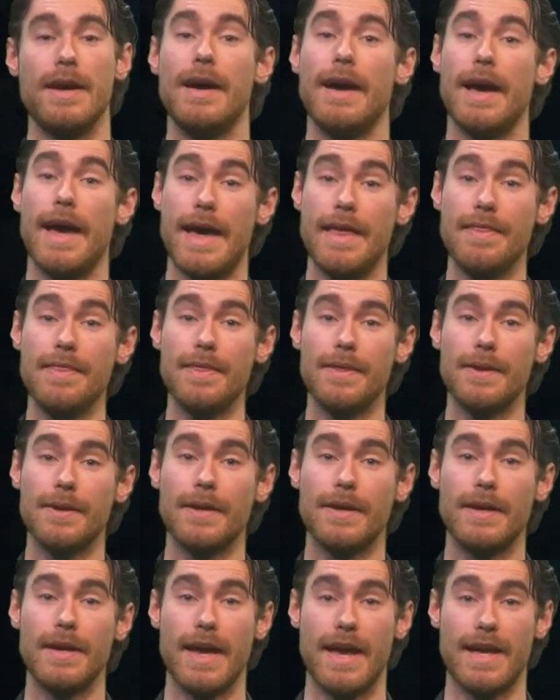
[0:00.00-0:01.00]
And
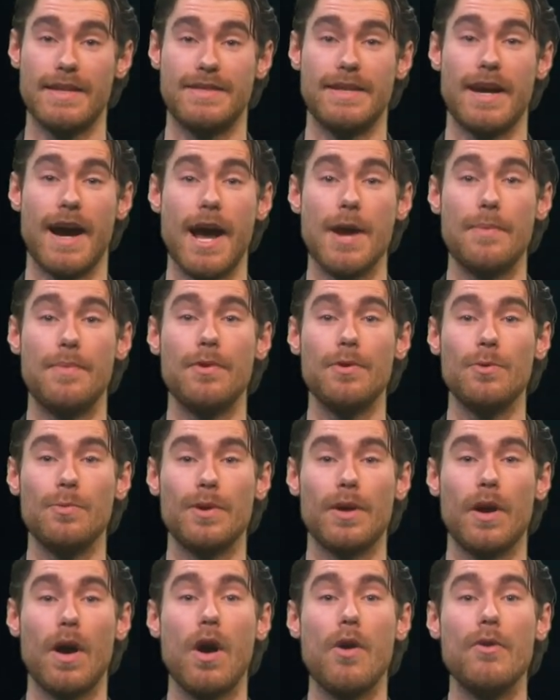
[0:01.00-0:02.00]
as the Hyperloop
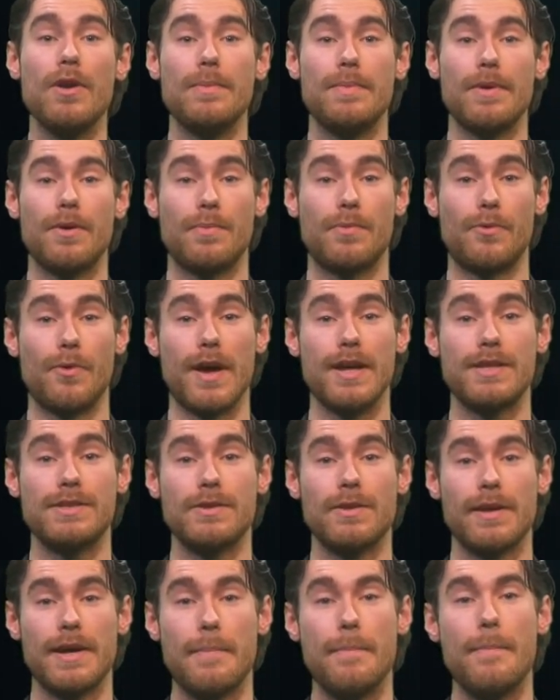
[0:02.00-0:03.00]
will only be
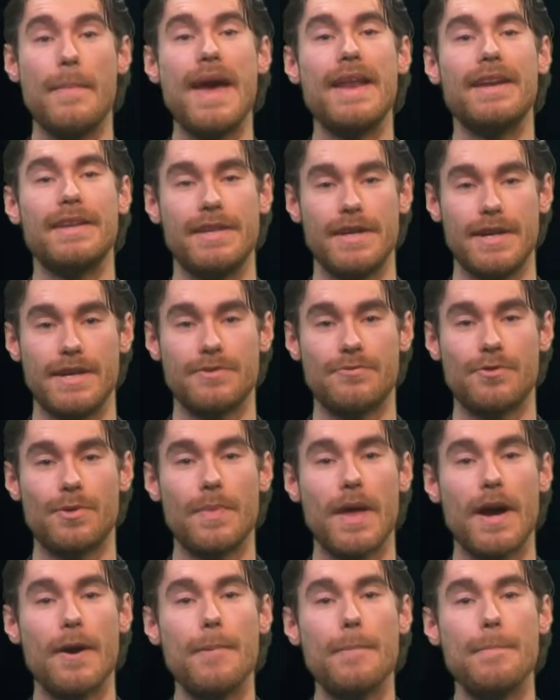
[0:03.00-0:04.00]
operational in many years from
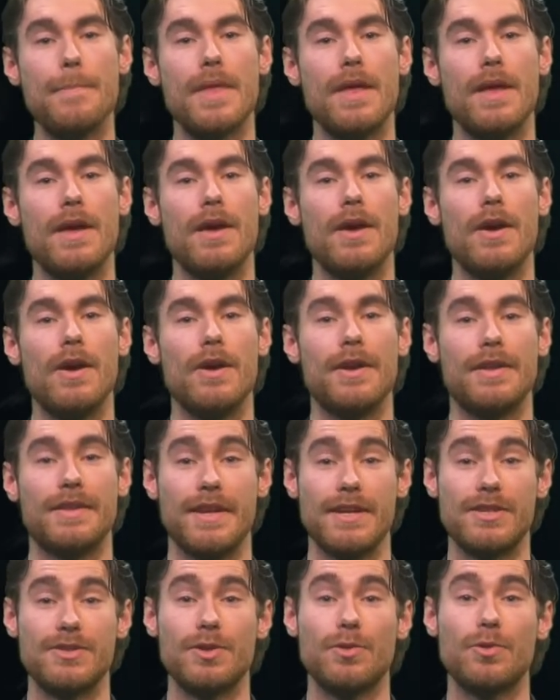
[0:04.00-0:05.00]
now, an
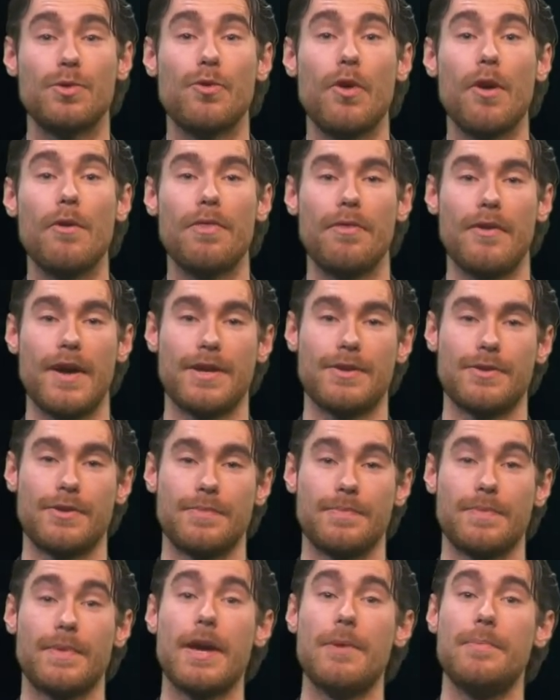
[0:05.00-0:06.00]
additional growth factor
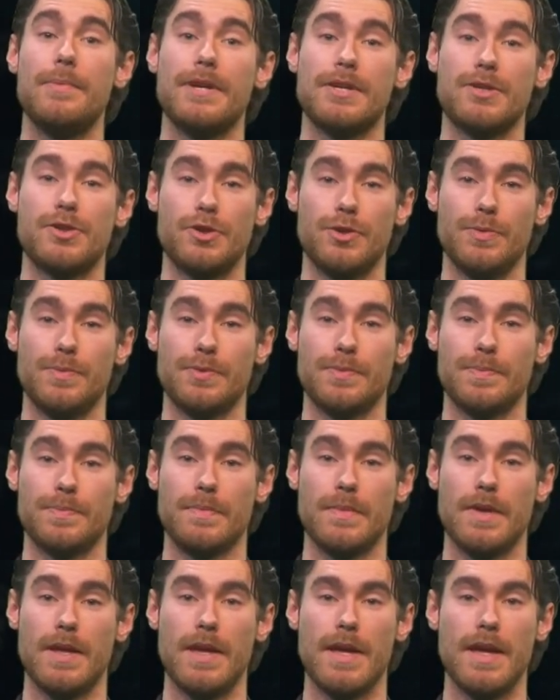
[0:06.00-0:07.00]
can be assumed,
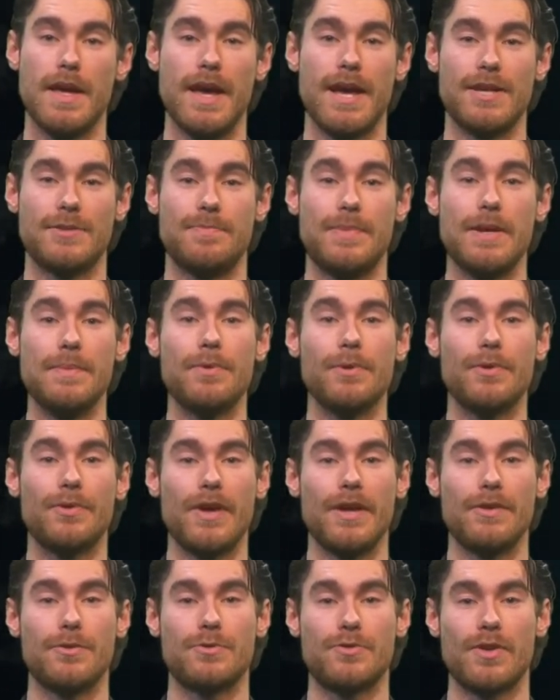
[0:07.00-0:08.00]
as people
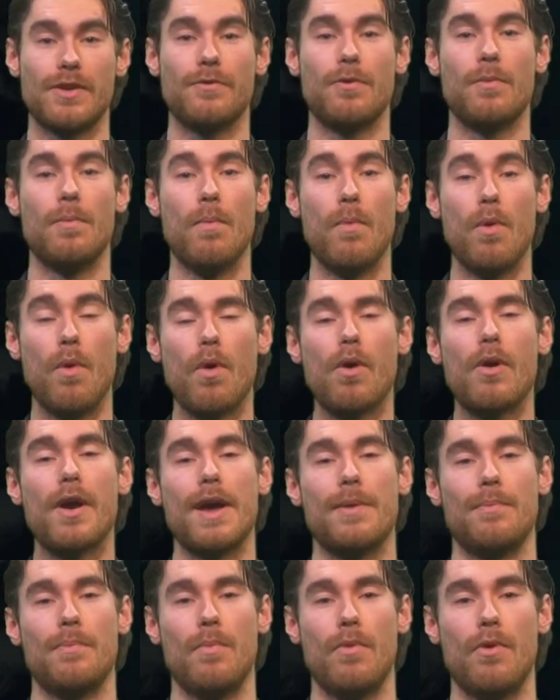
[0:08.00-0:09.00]
tend to travel more
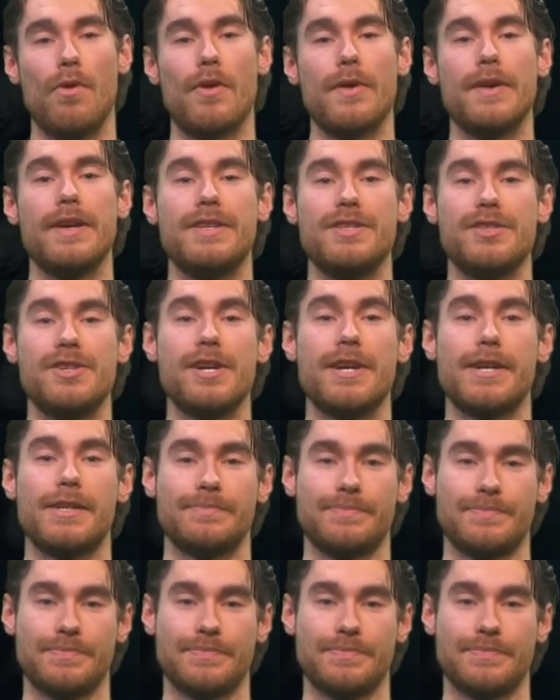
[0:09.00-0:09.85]
and more each year.